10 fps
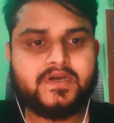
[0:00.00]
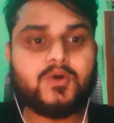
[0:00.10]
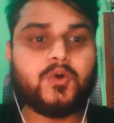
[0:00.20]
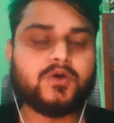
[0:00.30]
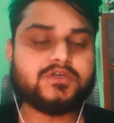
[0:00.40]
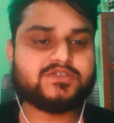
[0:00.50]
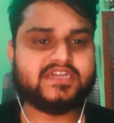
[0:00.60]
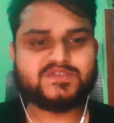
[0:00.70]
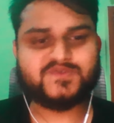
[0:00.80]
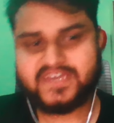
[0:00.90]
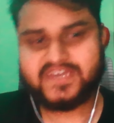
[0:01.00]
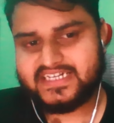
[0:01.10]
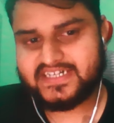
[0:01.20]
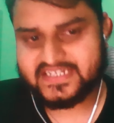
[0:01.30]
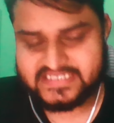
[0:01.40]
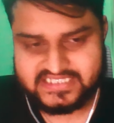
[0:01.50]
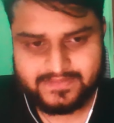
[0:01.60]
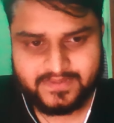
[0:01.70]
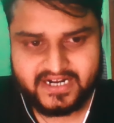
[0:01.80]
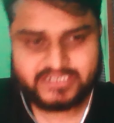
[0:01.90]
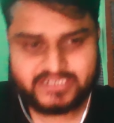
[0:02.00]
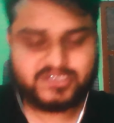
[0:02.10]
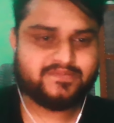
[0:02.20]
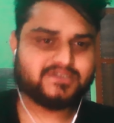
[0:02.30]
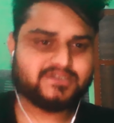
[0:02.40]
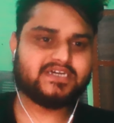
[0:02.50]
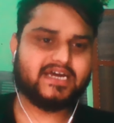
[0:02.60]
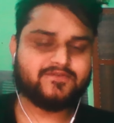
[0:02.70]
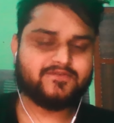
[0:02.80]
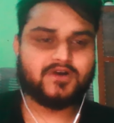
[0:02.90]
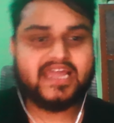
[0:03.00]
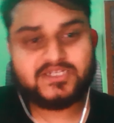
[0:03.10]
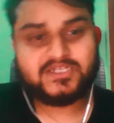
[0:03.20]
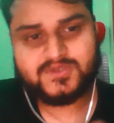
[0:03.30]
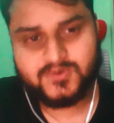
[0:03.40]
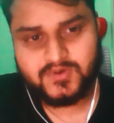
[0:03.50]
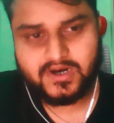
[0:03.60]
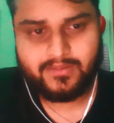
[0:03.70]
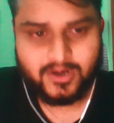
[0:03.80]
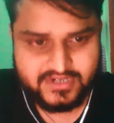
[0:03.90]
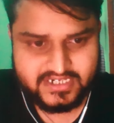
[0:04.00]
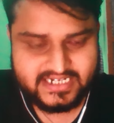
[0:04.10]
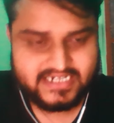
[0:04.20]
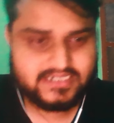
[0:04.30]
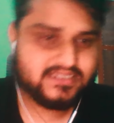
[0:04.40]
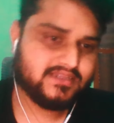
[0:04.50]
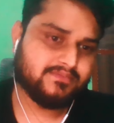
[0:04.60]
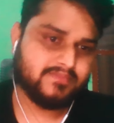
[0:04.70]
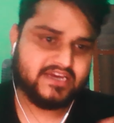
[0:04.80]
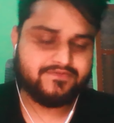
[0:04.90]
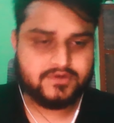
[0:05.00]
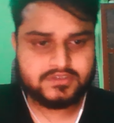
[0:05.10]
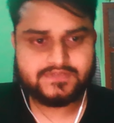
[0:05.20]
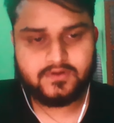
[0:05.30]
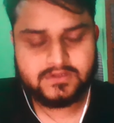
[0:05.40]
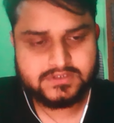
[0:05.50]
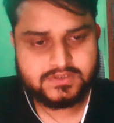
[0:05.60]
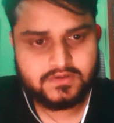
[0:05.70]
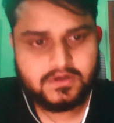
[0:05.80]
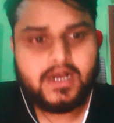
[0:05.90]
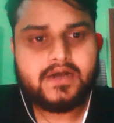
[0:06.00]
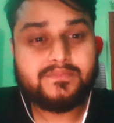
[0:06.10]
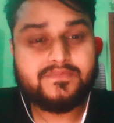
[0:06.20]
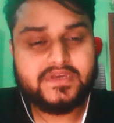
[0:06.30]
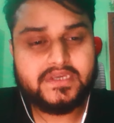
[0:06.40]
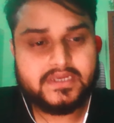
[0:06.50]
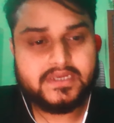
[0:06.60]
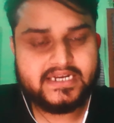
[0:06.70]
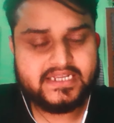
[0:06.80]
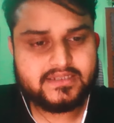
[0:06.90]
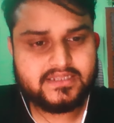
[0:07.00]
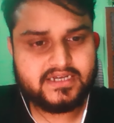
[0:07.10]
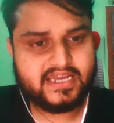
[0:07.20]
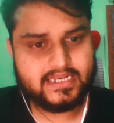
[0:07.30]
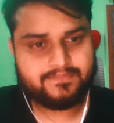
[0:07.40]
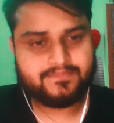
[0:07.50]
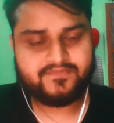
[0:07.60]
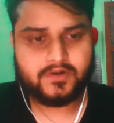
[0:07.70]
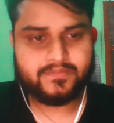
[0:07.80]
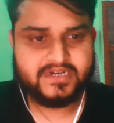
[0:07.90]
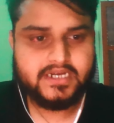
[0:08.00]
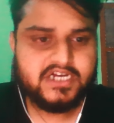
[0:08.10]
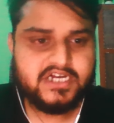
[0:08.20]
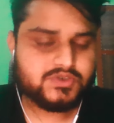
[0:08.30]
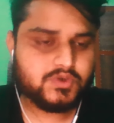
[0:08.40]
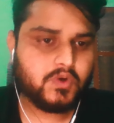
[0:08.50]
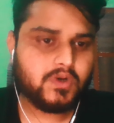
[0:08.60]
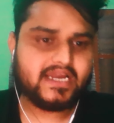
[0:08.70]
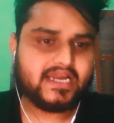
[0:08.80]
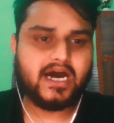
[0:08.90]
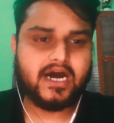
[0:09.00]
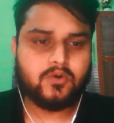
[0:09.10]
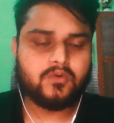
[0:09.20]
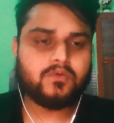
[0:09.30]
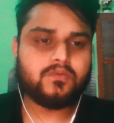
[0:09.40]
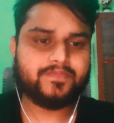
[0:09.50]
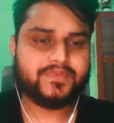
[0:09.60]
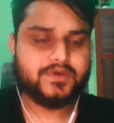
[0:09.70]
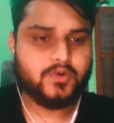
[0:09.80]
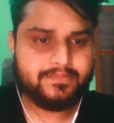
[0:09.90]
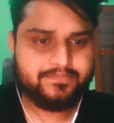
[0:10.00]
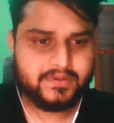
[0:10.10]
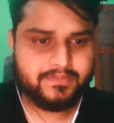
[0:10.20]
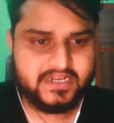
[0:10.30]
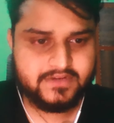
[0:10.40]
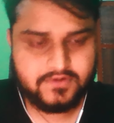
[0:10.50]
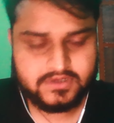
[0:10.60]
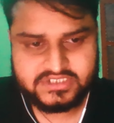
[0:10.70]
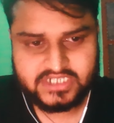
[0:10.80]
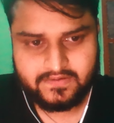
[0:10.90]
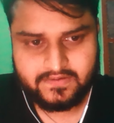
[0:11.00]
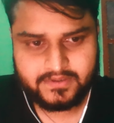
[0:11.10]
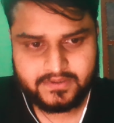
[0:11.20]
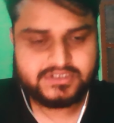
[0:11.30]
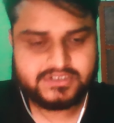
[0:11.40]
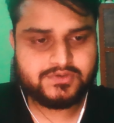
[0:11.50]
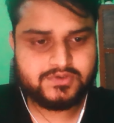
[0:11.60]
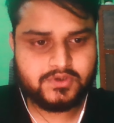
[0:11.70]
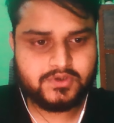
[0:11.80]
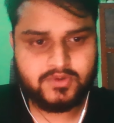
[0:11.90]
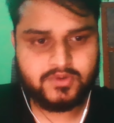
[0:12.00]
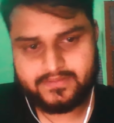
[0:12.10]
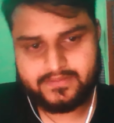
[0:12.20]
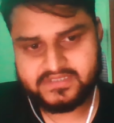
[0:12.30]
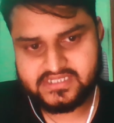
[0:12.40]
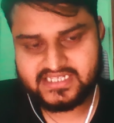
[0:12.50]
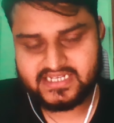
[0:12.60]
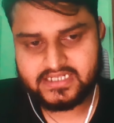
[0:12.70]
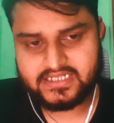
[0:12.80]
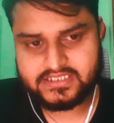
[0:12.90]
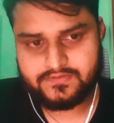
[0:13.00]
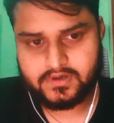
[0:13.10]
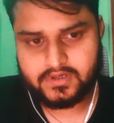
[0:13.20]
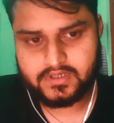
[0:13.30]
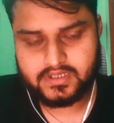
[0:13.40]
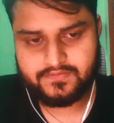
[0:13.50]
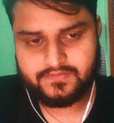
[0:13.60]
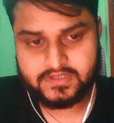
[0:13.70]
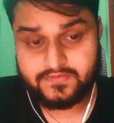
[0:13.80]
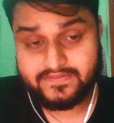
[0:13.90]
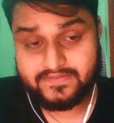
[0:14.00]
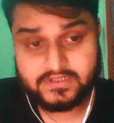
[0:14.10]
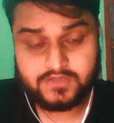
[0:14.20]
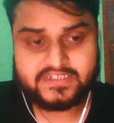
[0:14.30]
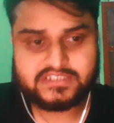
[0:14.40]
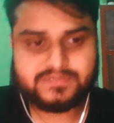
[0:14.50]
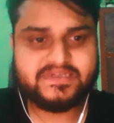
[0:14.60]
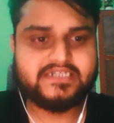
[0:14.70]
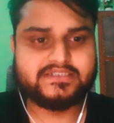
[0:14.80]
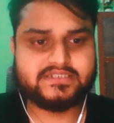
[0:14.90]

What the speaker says: Oh, so that is very interesting part actually because I would like to know about it and my viewers will also be getting the help from it. So like how you are preparing for Java because you told you are a business analyst for with 5 years of experience.